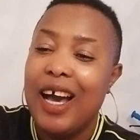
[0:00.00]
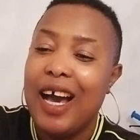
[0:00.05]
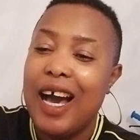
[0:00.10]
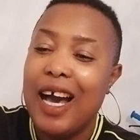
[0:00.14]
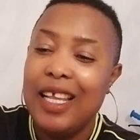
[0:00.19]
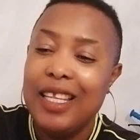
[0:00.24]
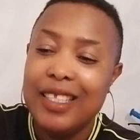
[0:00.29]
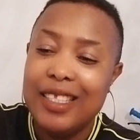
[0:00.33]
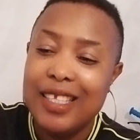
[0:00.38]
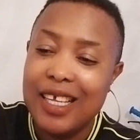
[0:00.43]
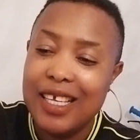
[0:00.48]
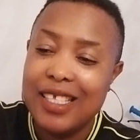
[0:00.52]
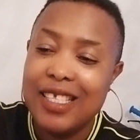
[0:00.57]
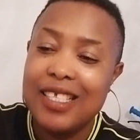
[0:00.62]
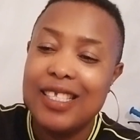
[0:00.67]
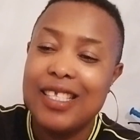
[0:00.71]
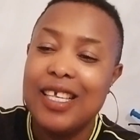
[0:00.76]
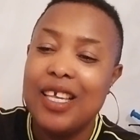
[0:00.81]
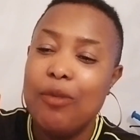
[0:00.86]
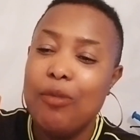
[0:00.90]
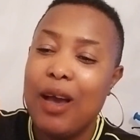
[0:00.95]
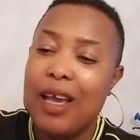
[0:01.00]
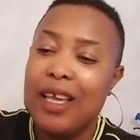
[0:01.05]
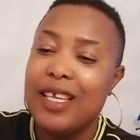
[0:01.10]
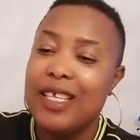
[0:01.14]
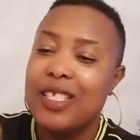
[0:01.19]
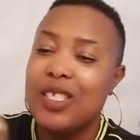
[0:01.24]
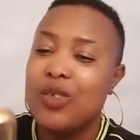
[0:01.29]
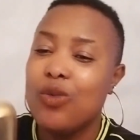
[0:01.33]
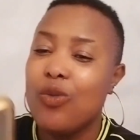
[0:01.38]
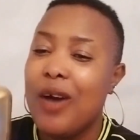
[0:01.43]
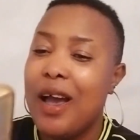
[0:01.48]
And this is him and
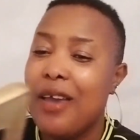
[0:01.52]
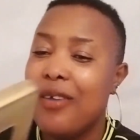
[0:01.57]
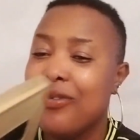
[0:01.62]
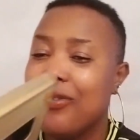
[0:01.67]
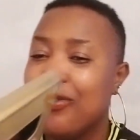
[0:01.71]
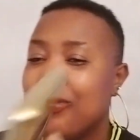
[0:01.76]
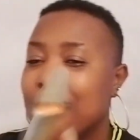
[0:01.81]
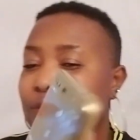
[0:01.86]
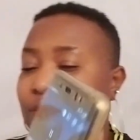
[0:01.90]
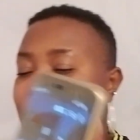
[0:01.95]
his wife.